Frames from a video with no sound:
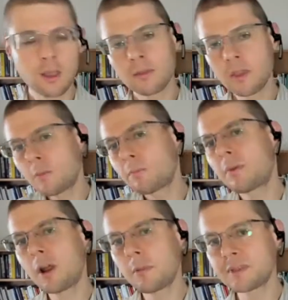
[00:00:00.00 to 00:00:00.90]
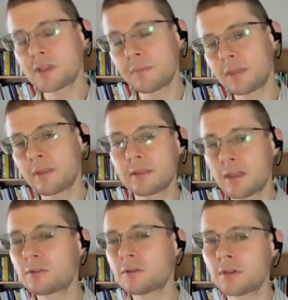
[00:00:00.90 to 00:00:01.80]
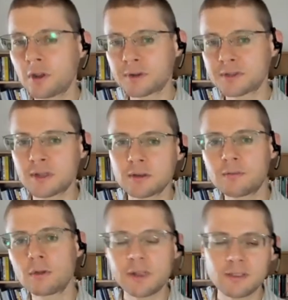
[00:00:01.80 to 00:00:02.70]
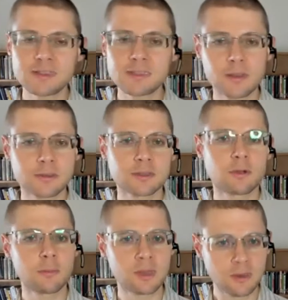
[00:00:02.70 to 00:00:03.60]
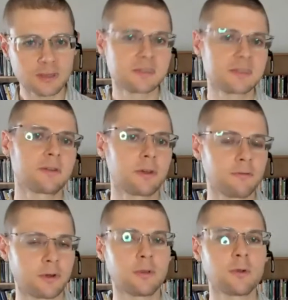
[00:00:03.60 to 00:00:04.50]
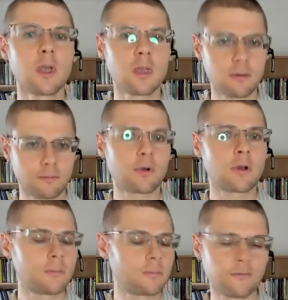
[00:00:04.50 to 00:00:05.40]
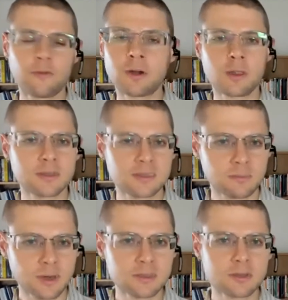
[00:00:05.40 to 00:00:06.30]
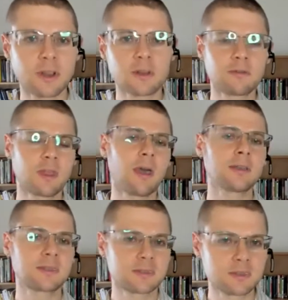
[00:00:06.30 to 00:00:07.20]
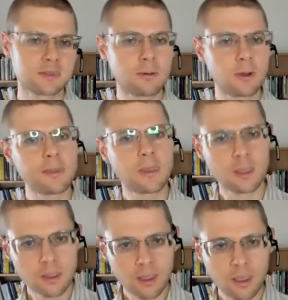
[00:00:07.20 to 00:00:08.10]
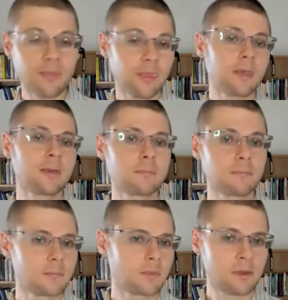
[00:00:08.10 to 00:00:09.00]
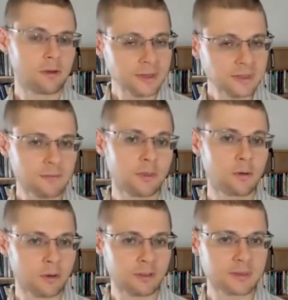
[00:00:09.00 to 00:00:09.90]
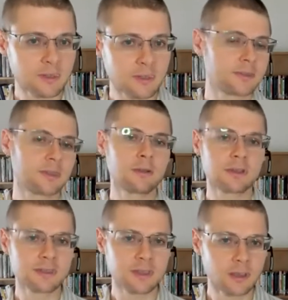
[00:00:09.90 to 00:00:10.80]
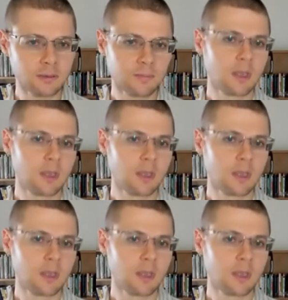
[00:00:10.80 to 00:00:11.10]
now, probably something like 10 to 30% of your real estate is going to be necessary for you for various administrative tasks and so on. And then the rest of your real estate, so let's say